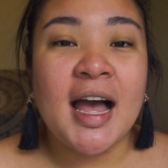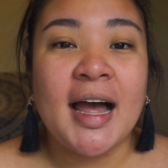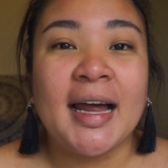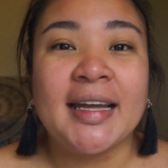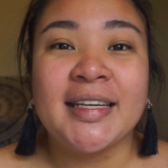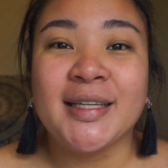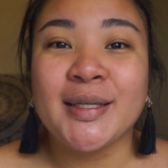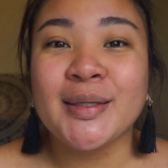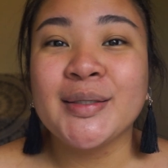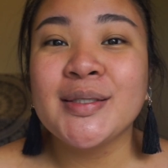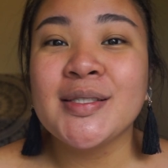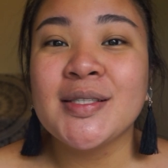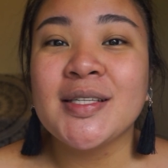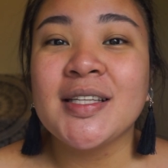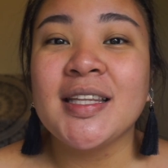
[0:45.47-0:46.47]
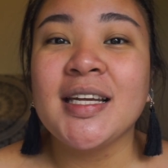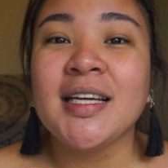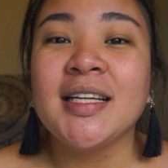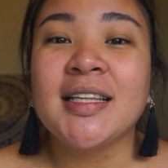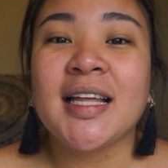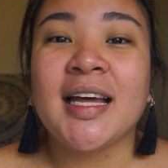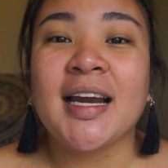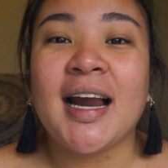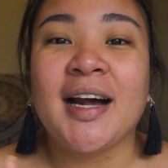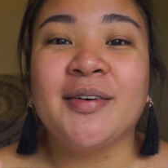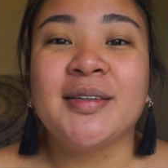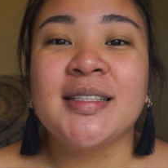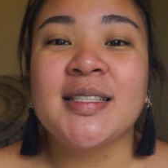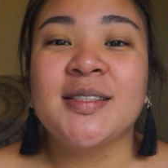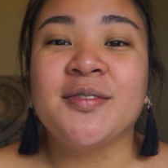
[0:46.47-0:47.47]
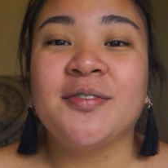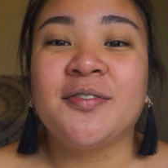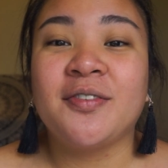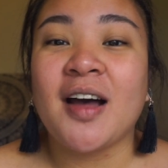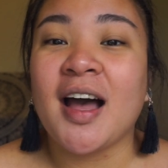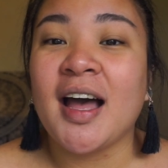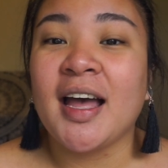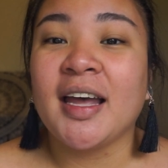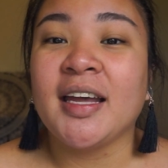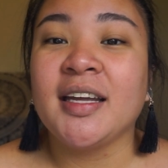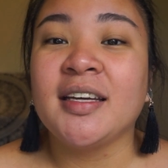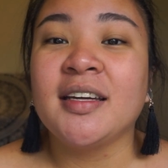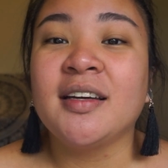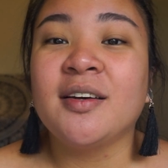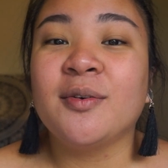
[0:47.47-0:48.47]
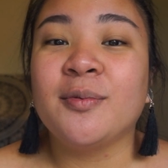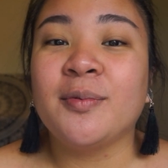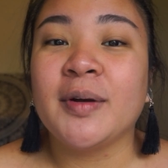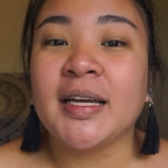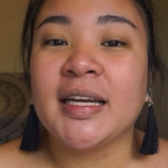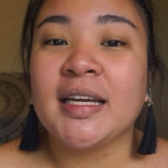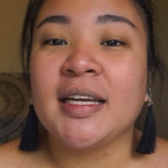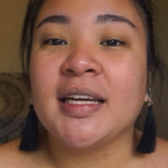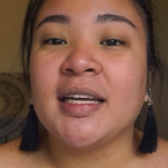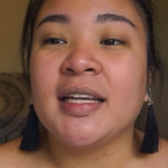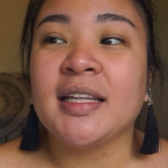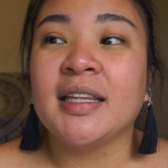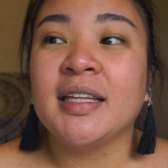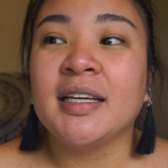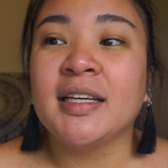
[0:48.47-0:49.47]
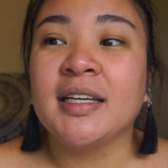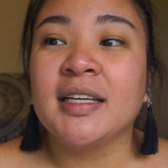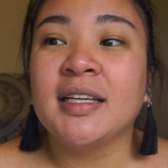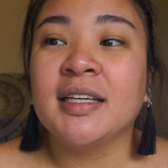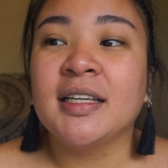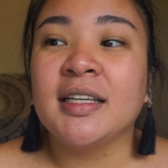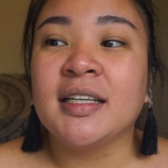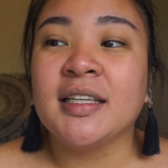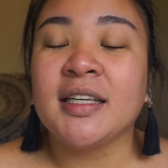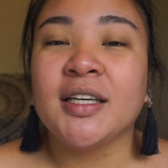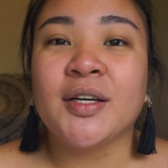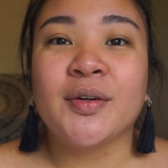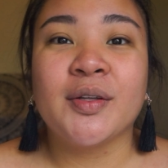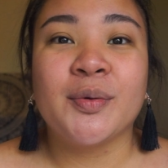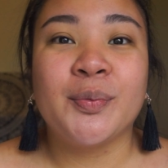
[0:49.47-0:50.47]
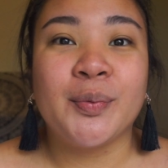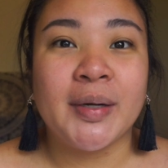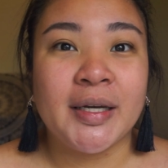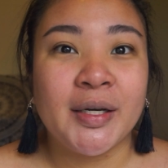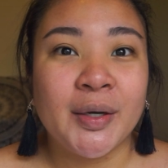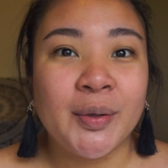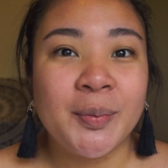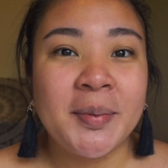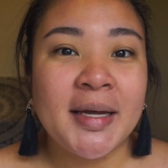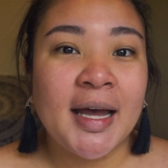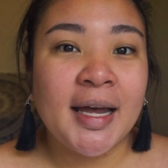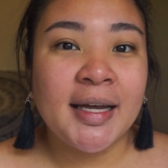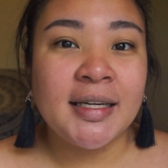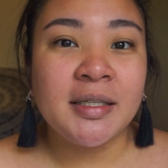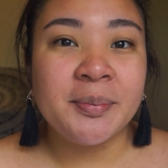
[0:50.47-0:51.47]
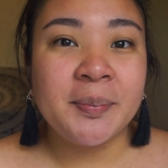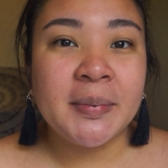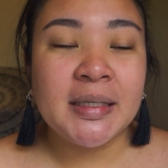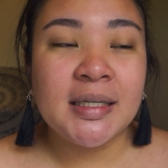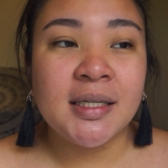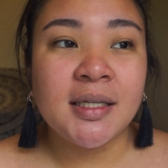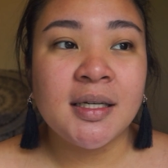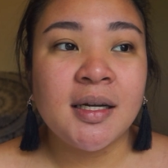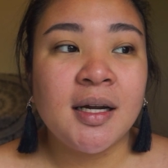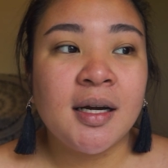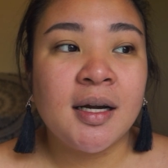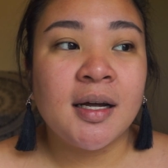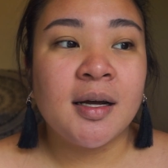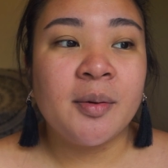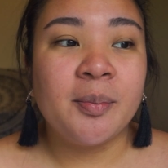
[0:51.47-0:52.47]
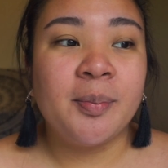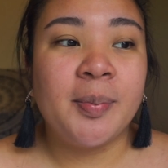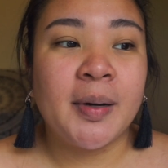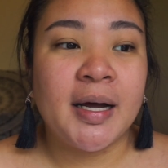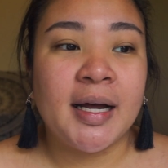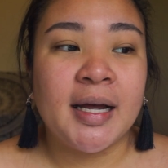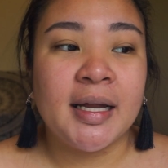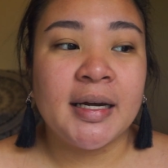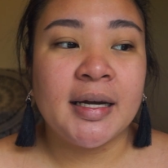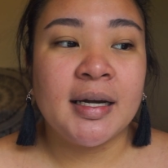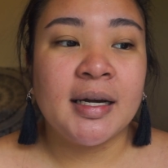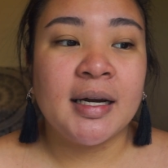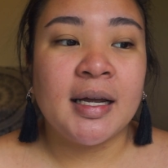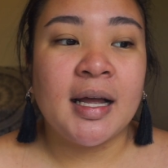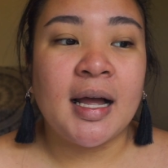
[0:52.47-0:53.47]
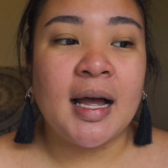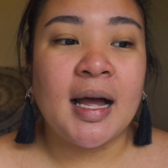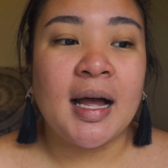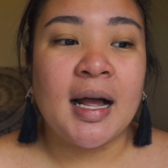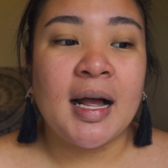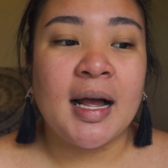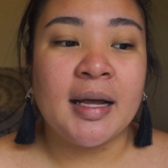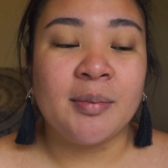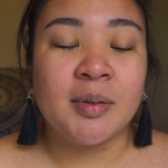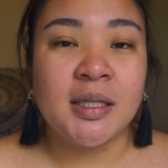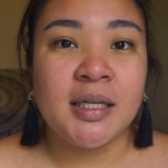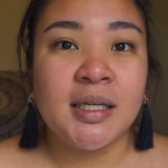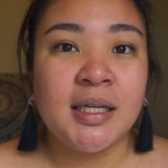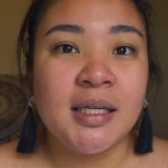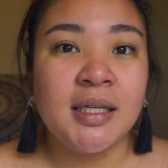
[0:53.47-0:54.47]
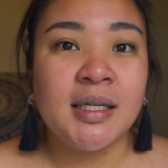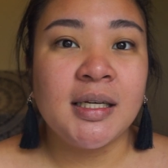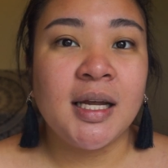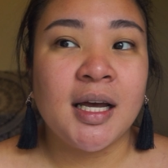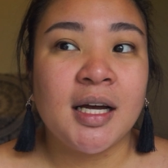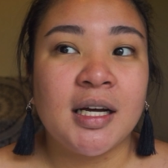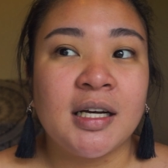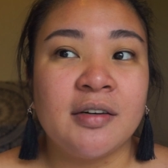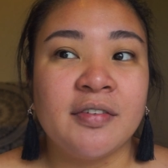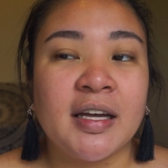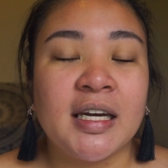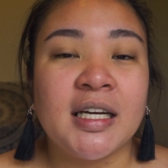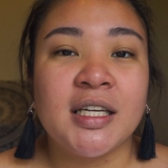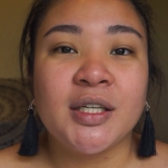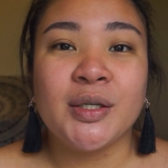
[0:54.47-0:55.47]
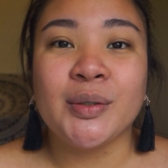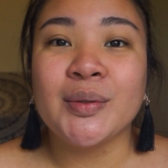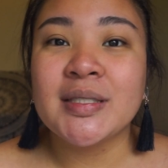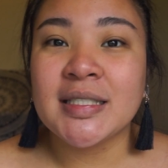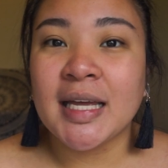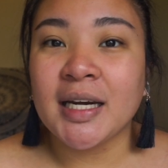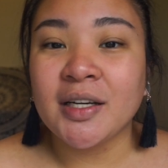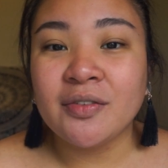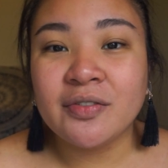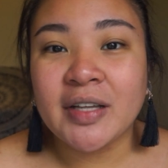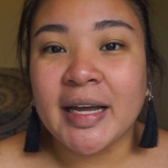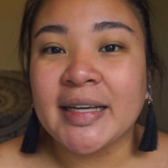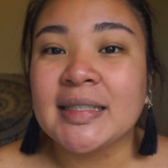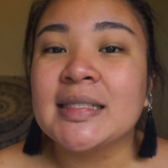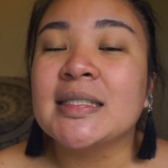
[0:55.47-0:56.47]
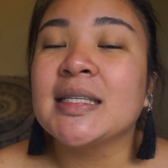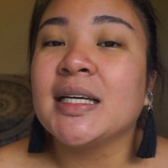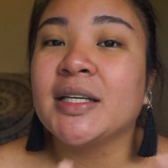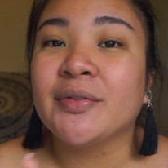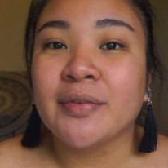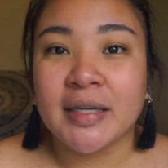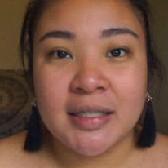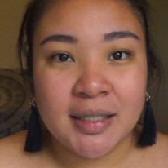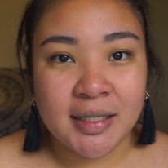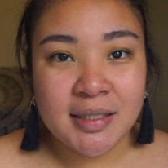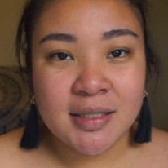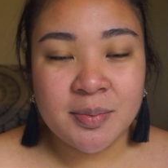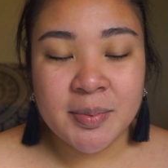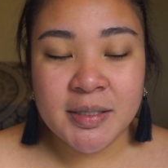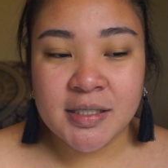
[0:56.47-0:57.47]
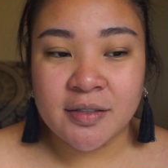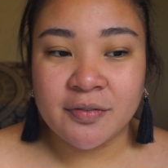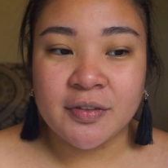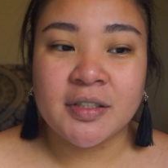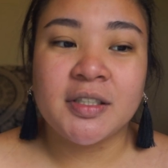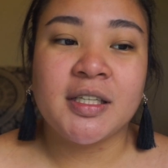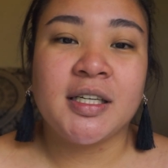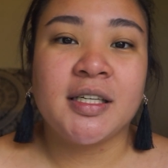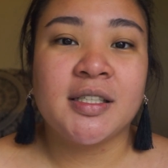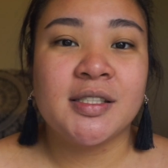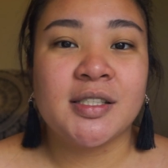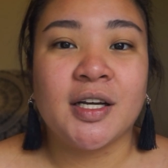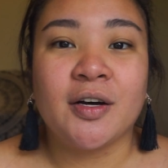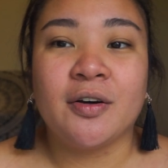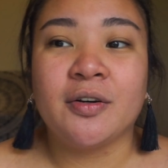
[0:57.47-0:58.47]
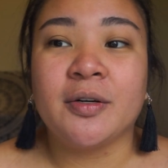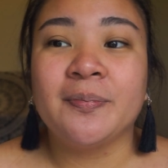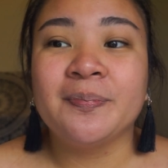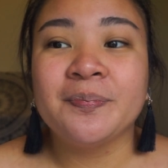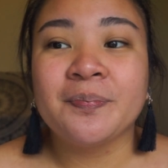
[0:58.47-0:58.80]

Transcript: I used to think that I was fine with, you know, the window behind me, but I'm thinking of getting a new set of lights, a ring light specifically, so